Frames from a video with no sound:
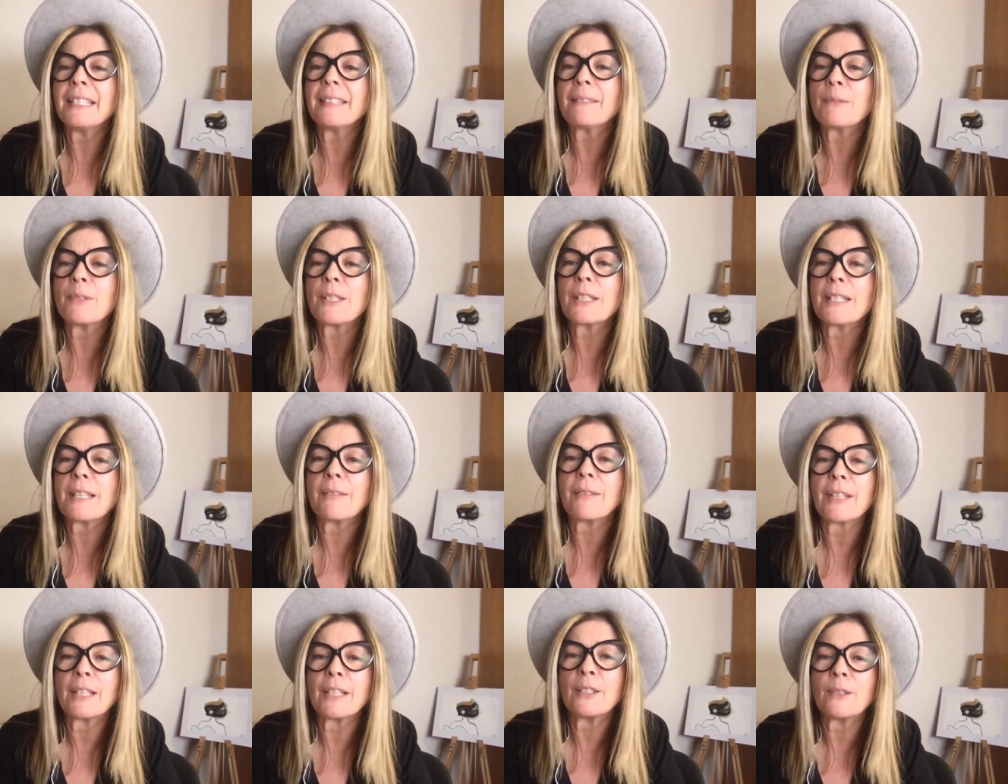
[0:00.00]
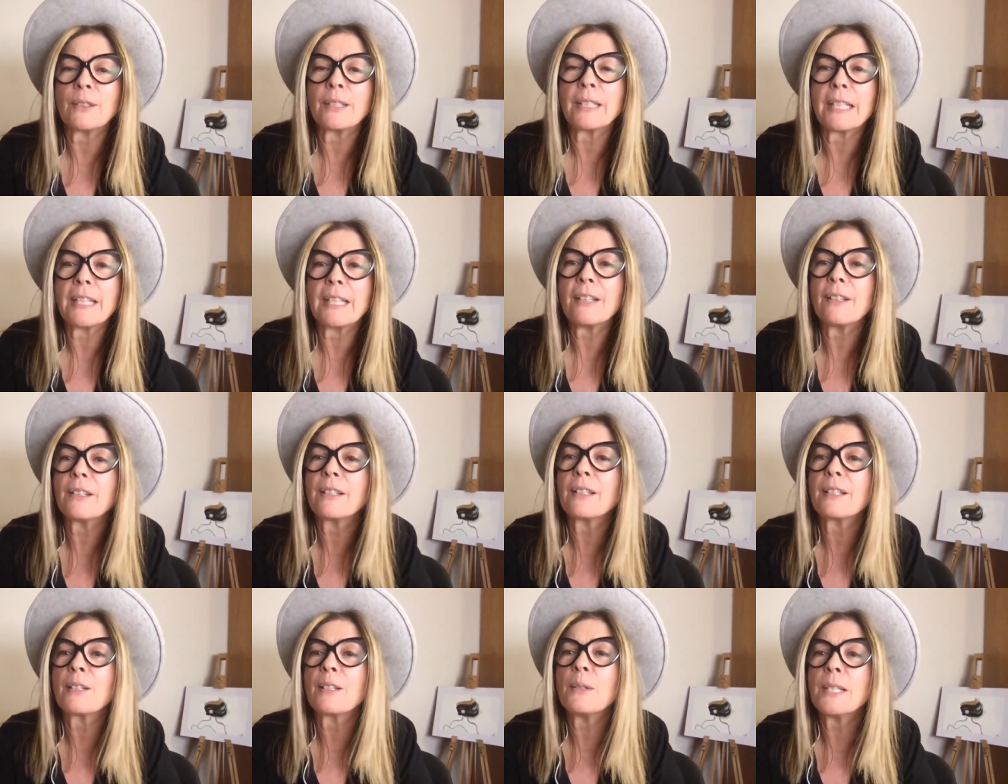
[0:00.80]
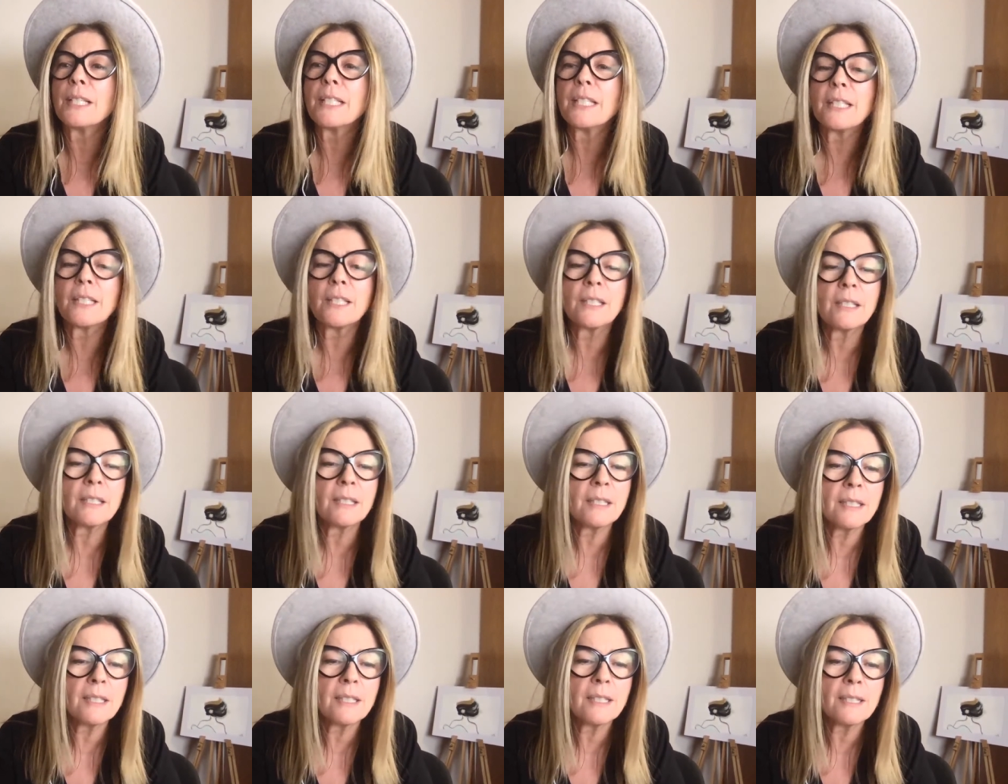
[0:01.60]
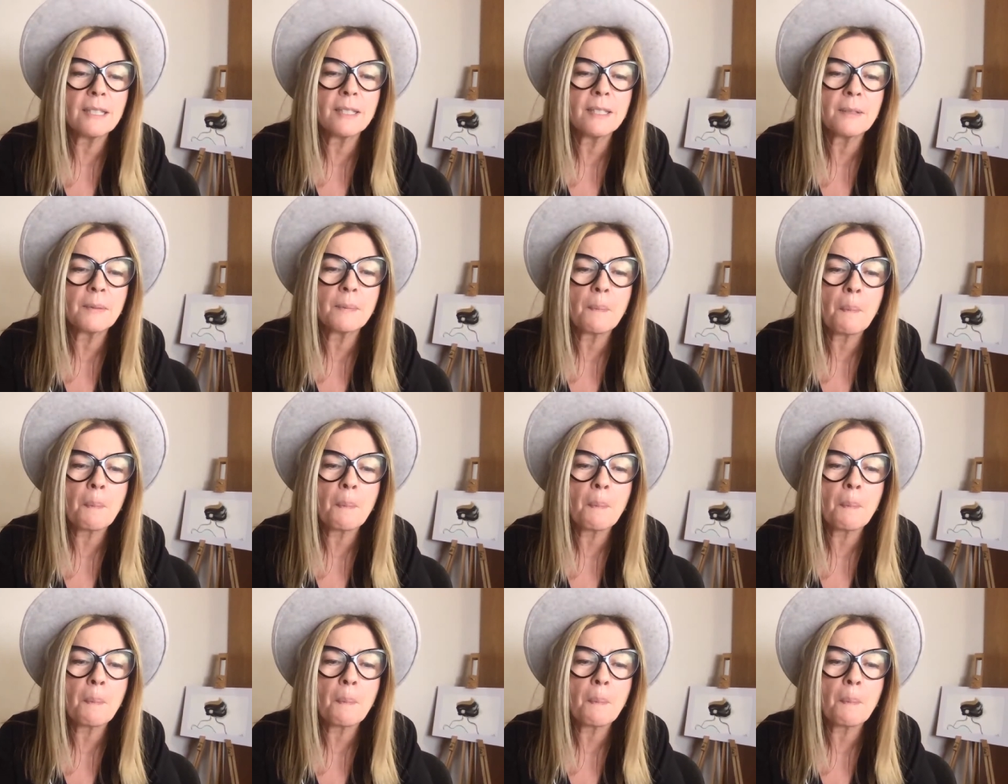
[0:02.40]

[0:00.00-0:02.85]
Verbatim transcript: I'm just having a look here at the questions.